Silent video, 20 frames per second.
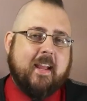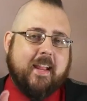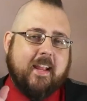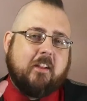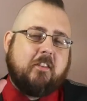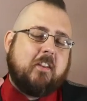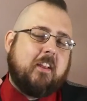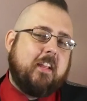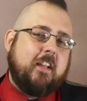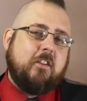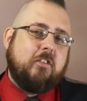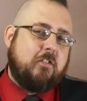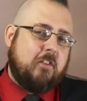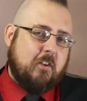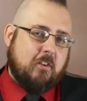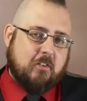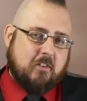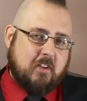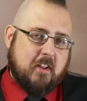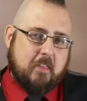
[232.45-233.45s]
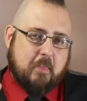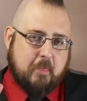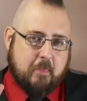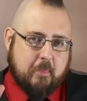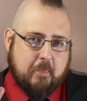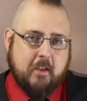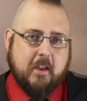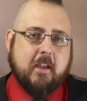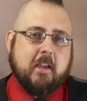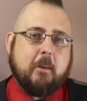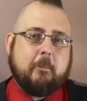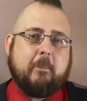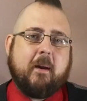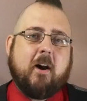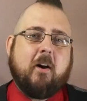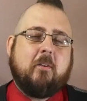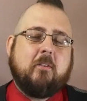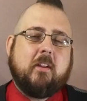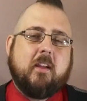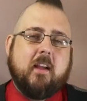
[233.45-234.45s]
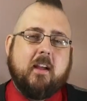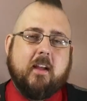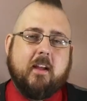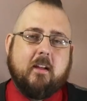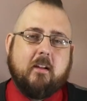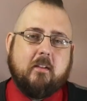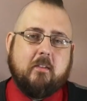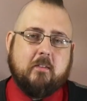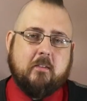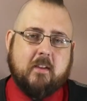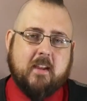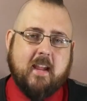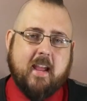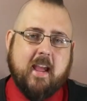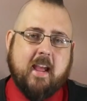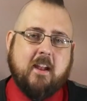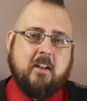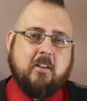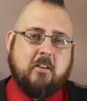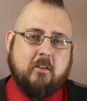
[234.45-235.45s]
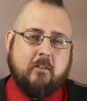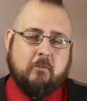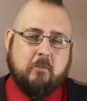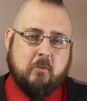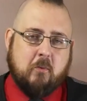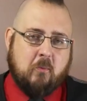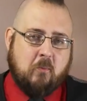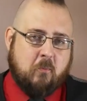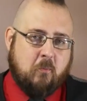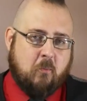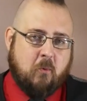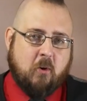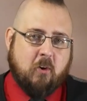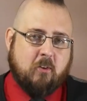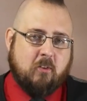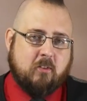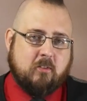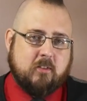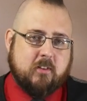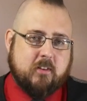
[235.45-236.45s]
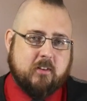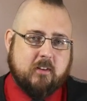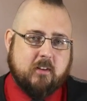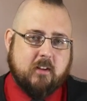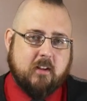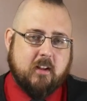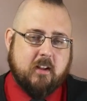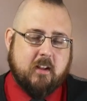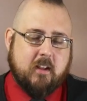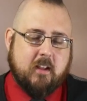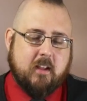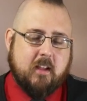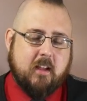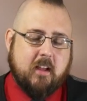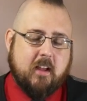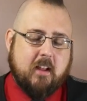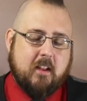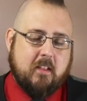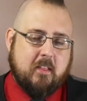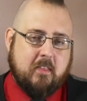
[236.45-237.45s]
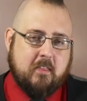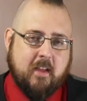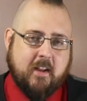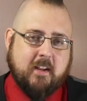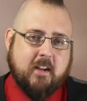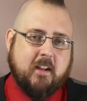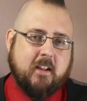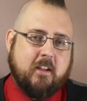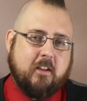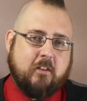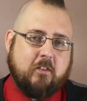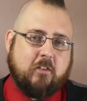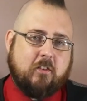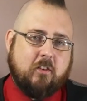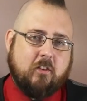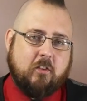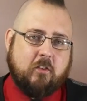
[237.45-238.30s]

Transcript: it's easier to think about the end of the world than it is